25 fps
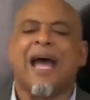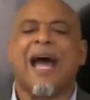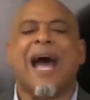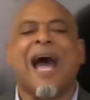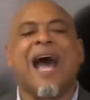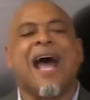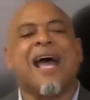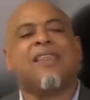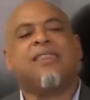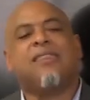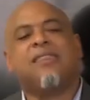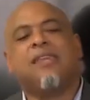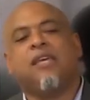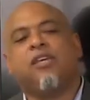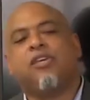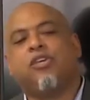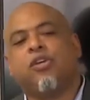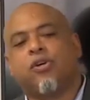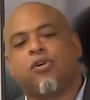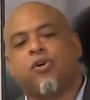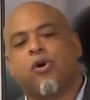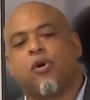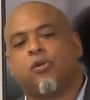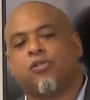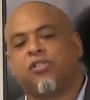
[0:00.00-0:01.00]
I think your
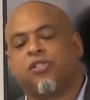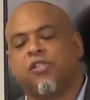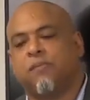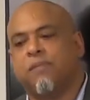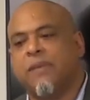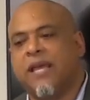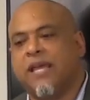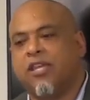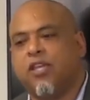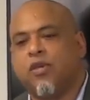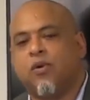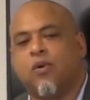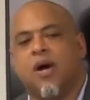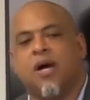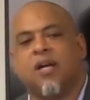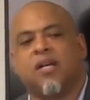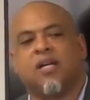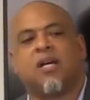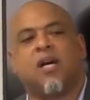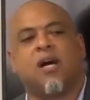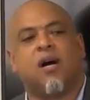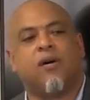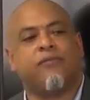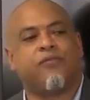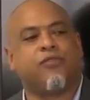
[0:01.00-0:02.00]
goals should make you
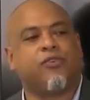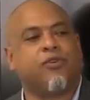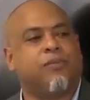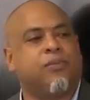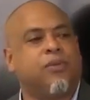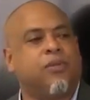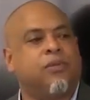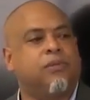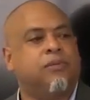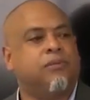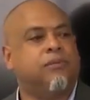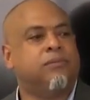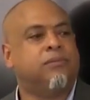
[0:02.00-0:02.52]
uncomfortable.